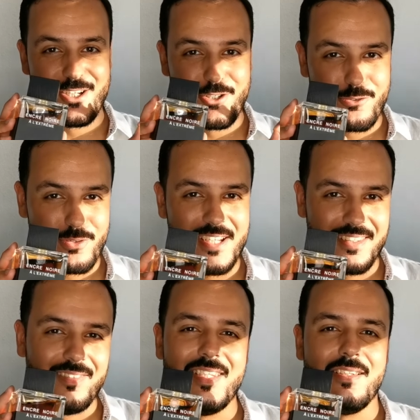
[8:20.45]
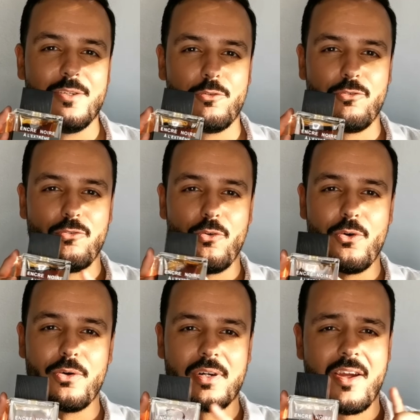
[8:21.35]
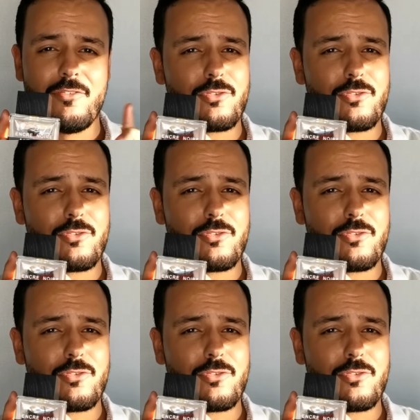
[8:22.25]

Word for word: a great deal for